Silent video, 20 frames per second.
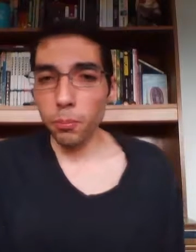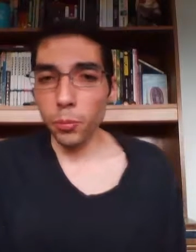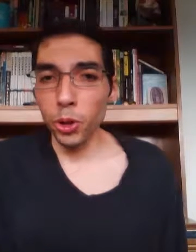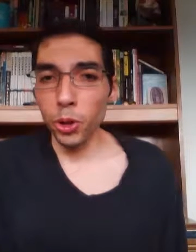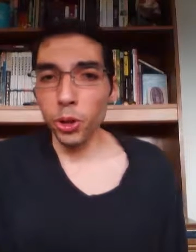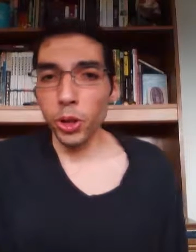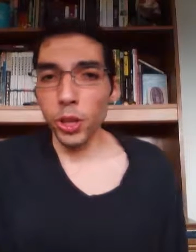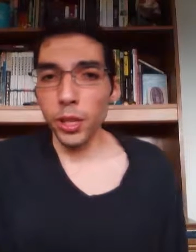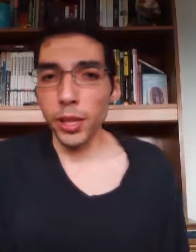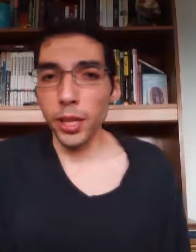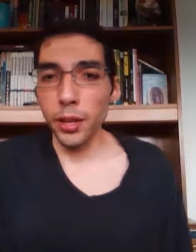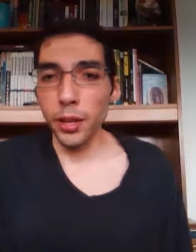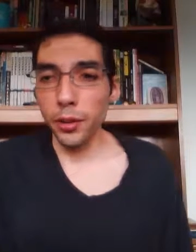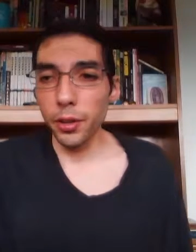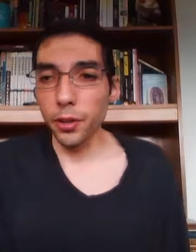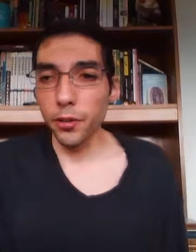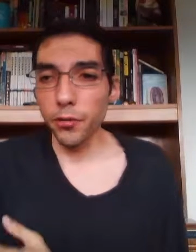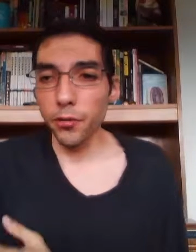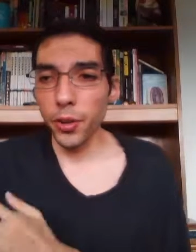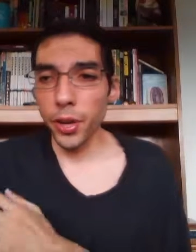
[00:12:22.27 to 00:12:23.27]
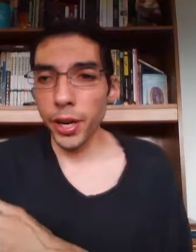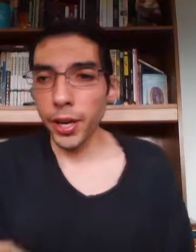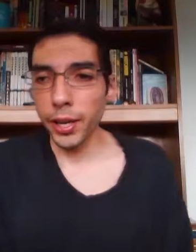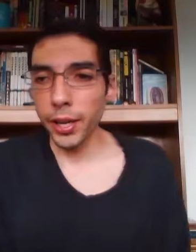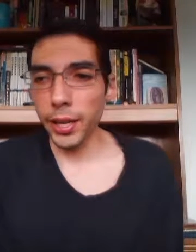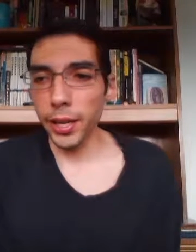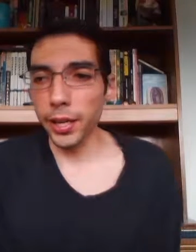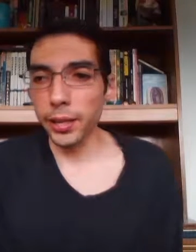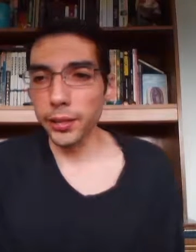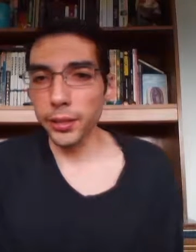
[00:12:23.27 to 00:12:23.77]
usually the fight
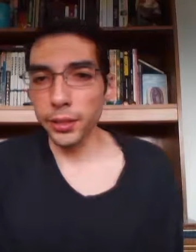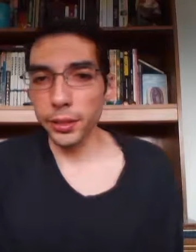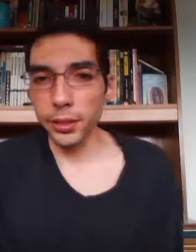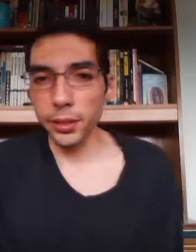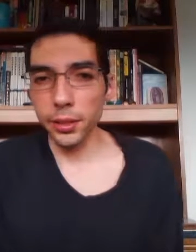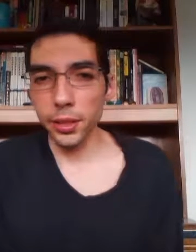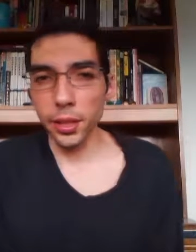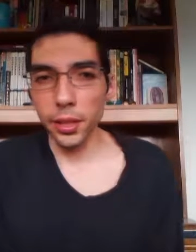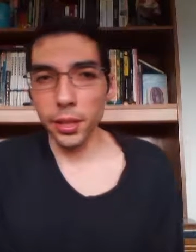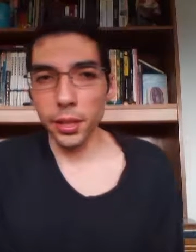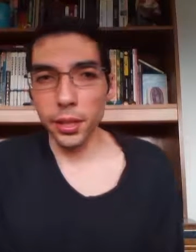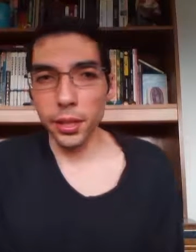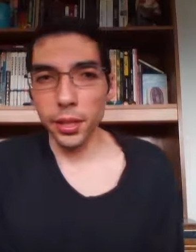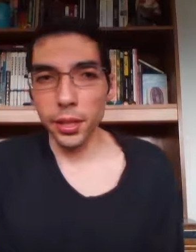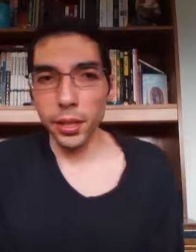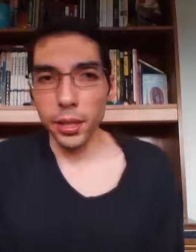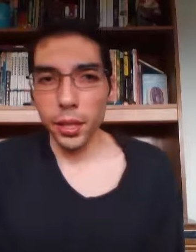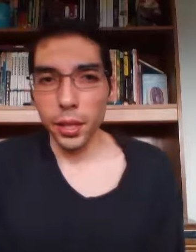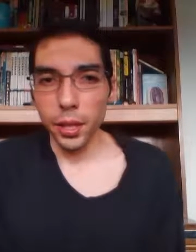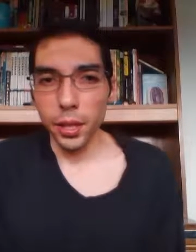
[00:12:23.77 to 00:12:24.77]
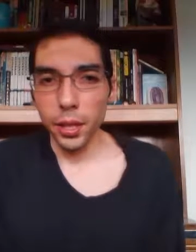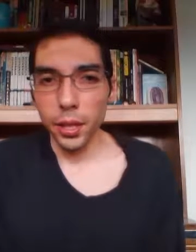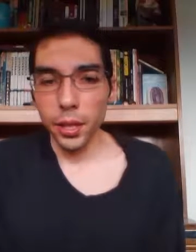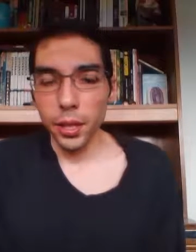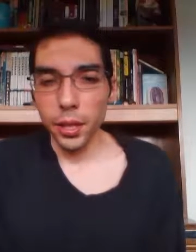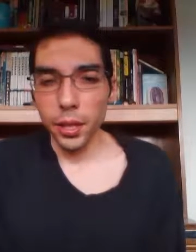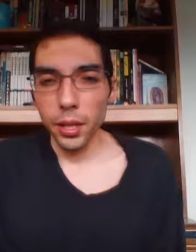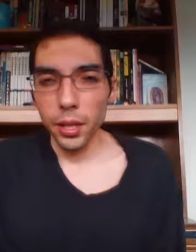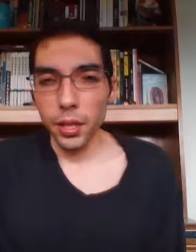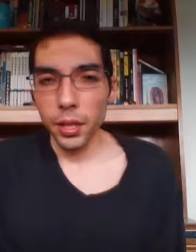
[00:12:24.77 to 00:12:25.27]
against
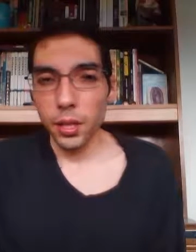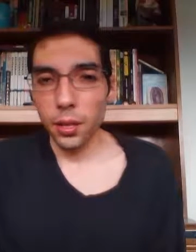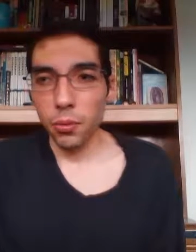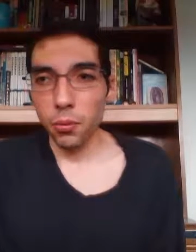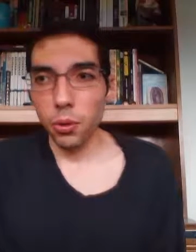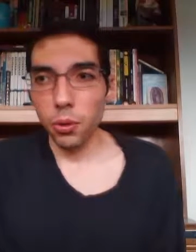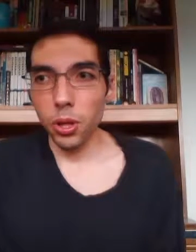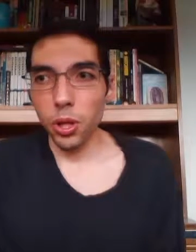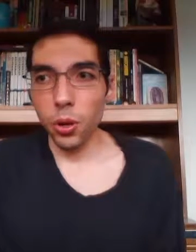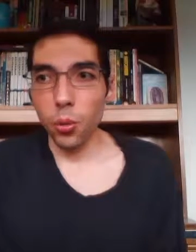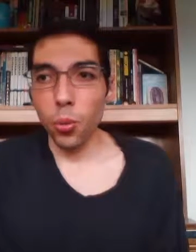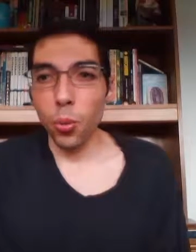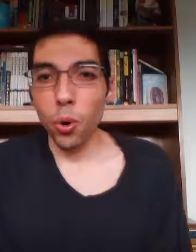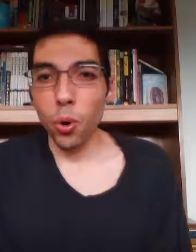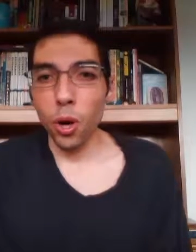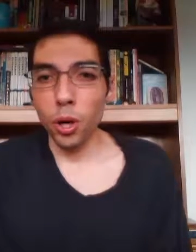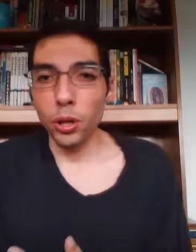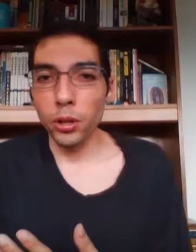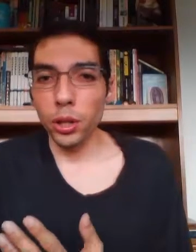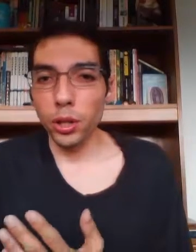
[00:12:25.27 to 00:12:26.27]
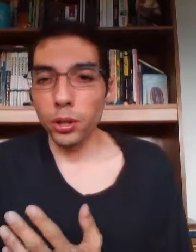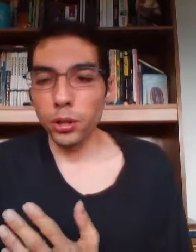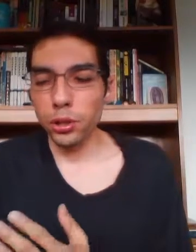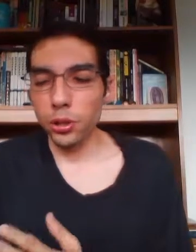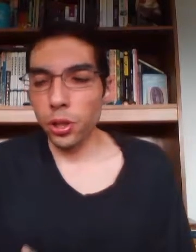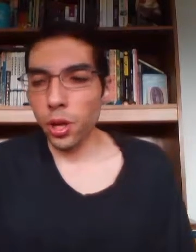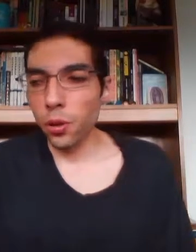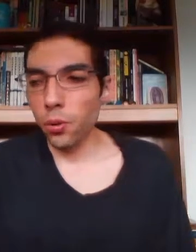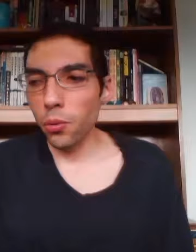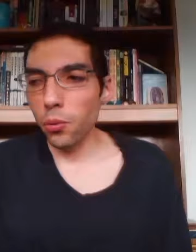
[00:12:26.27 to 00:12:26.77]
the
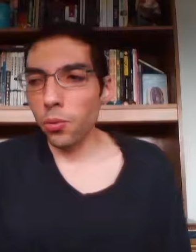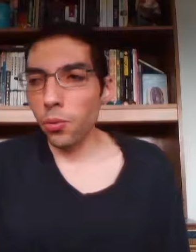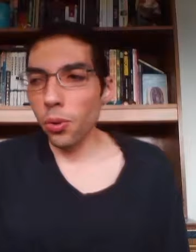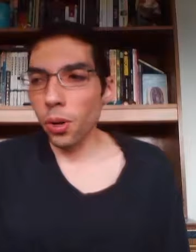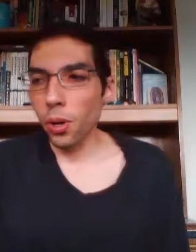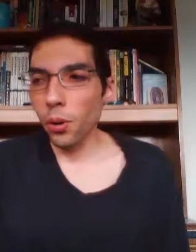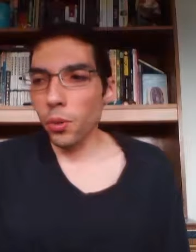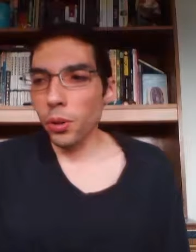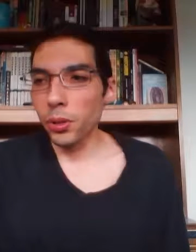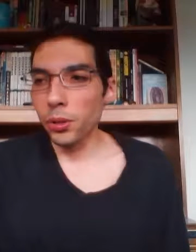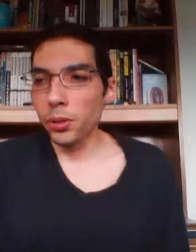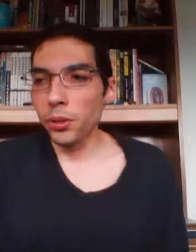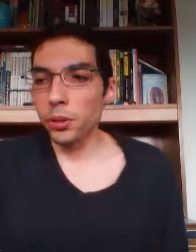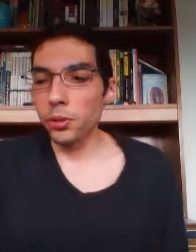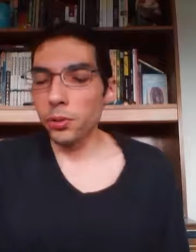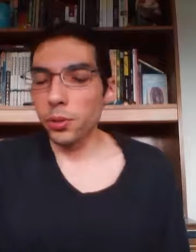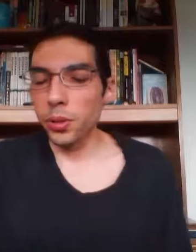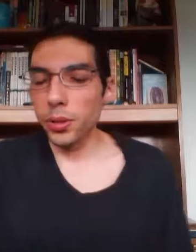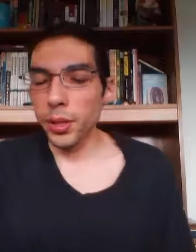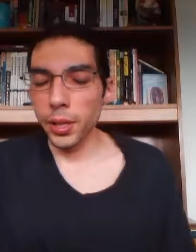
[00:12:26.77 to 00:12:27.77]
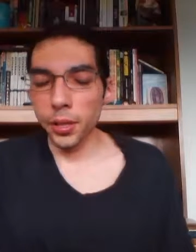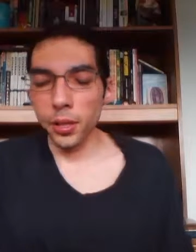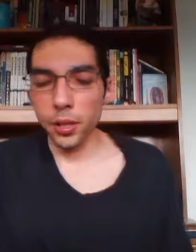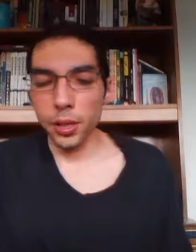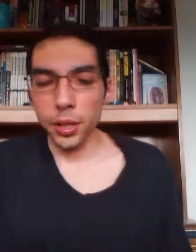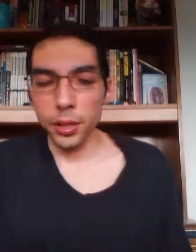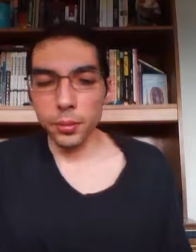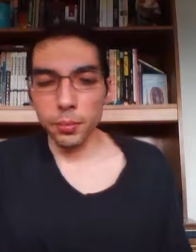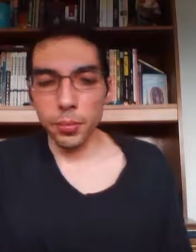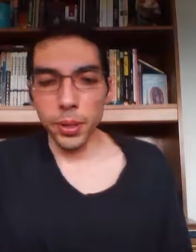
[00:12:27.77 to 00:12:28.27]
drug war, which is
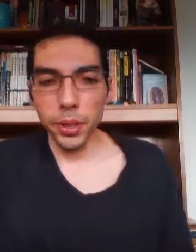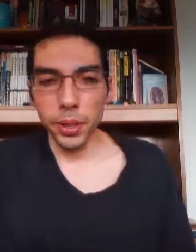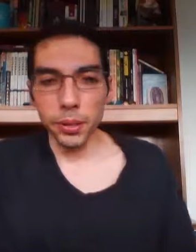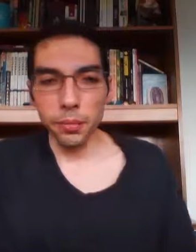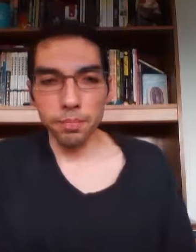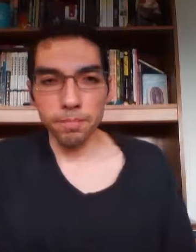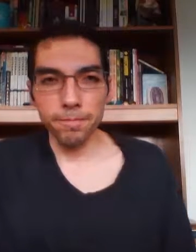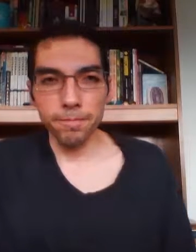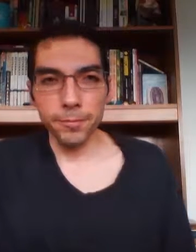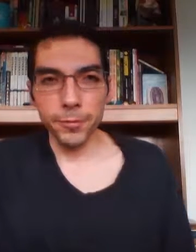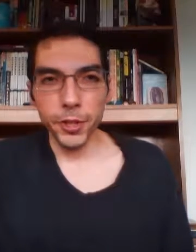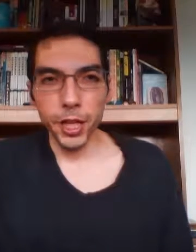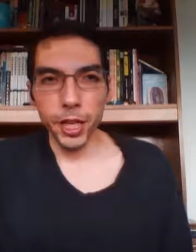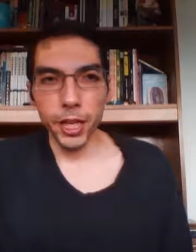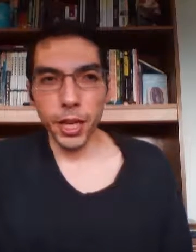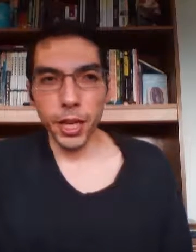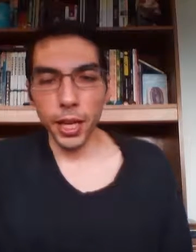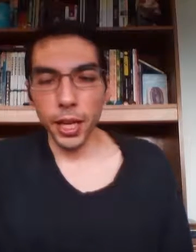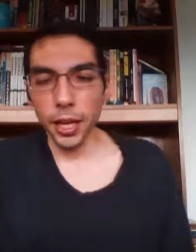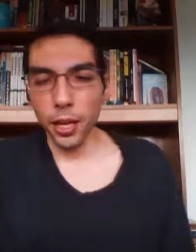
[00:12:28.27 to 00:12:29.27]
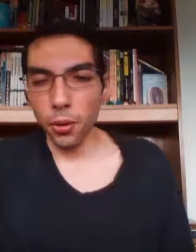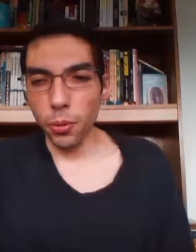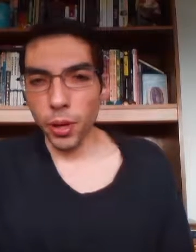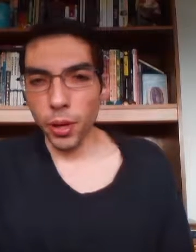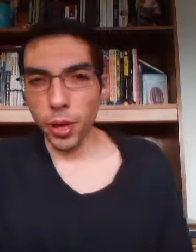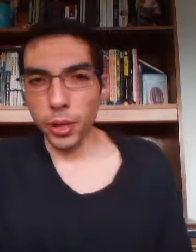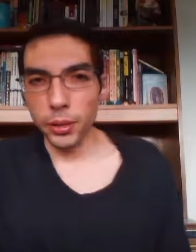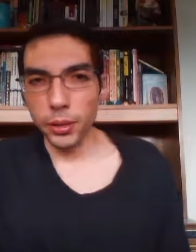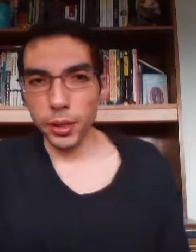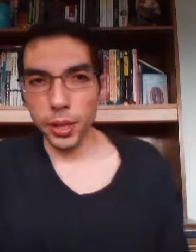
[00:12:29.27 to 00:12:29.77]
ridiculous. But
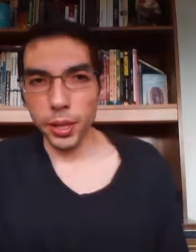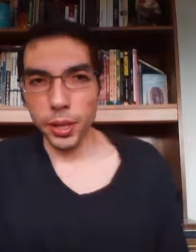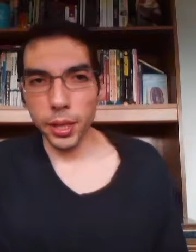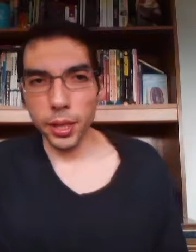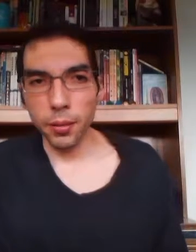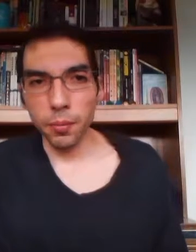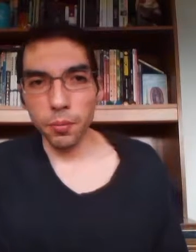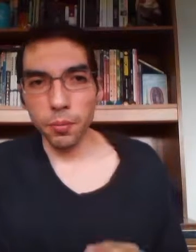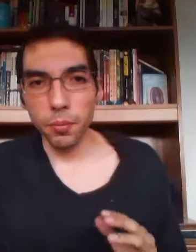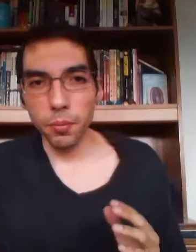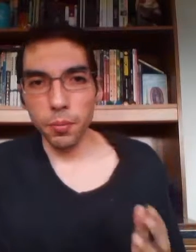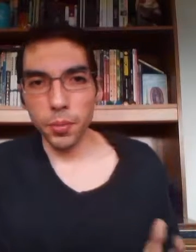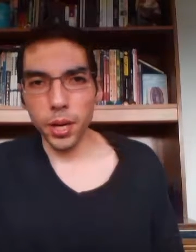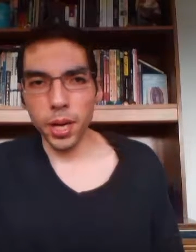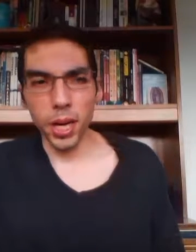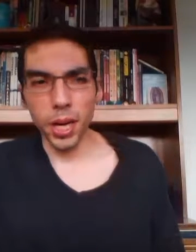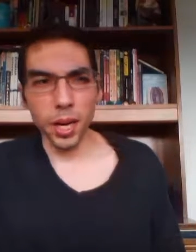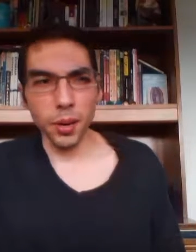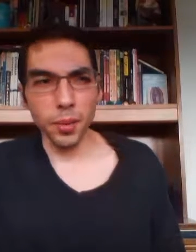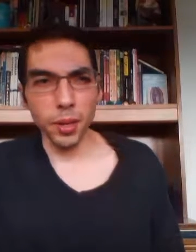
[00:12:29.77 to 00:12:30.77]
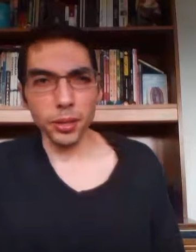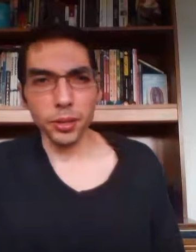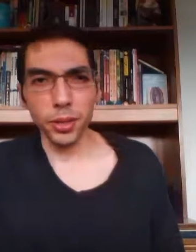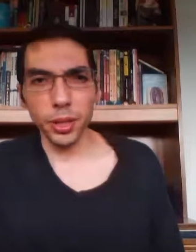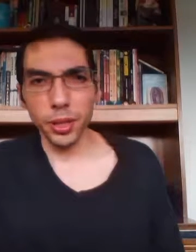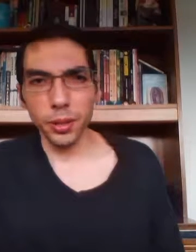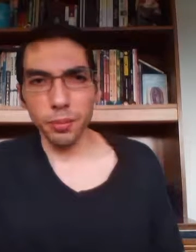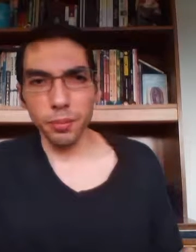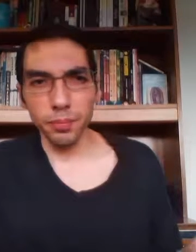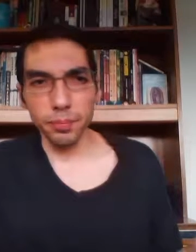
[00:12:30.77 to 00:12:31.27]
anyways, I'm
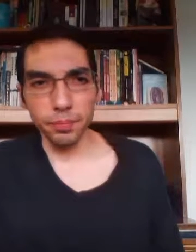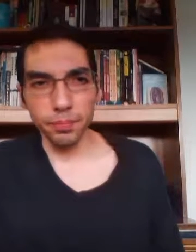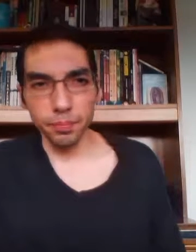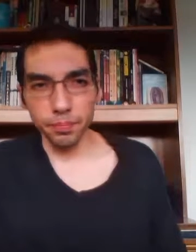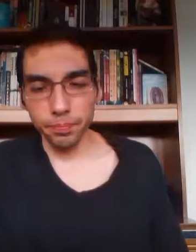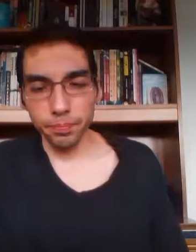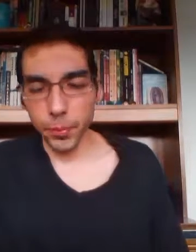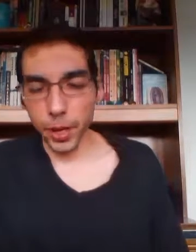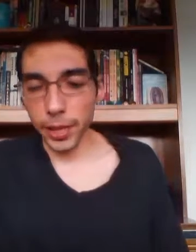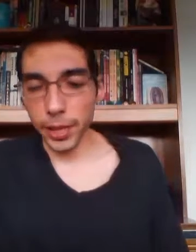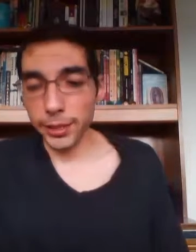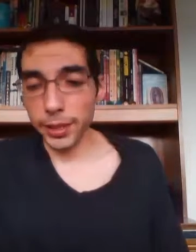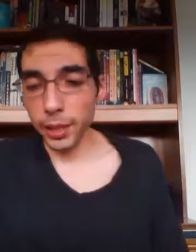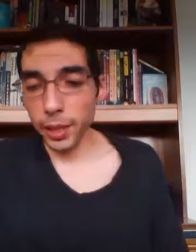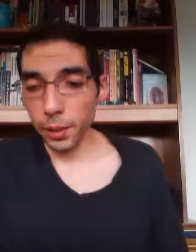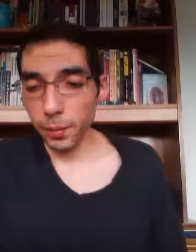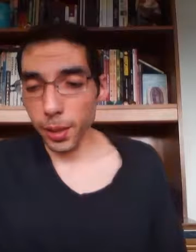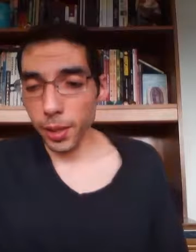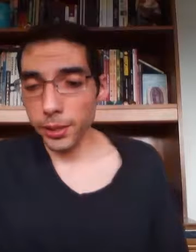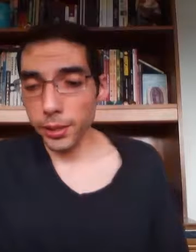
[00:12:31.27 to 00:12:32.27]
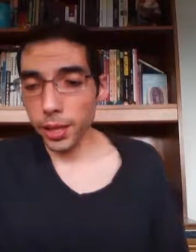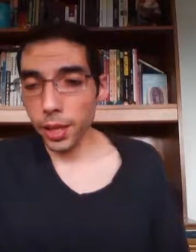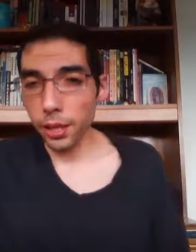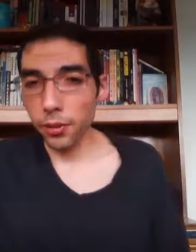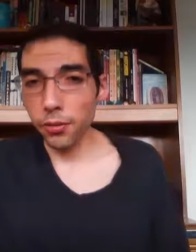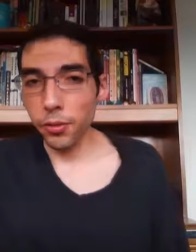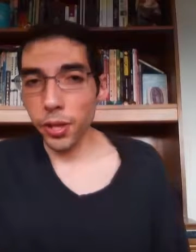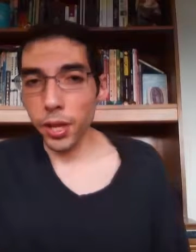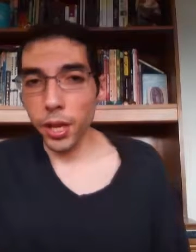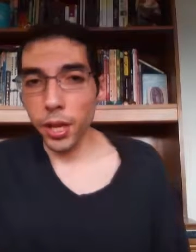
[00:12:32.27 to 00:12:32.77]
actually extending
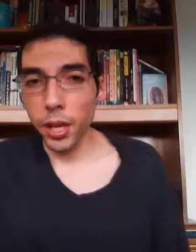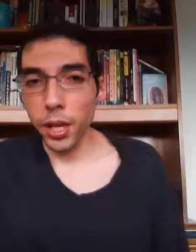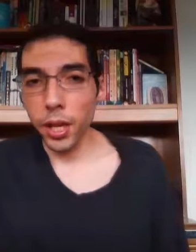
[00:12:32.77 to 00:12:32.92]
myself.